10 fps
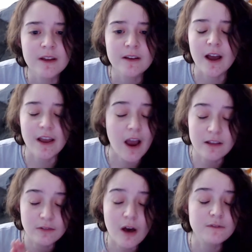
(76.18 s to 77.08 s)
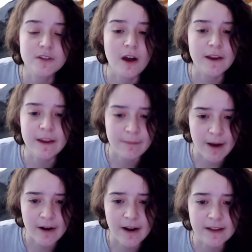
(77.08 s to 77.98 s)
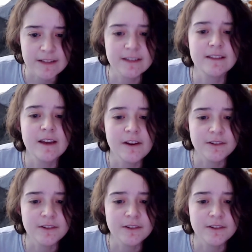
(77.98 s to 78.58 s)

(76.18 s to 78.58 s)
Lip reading: I love talking about it. I can sit there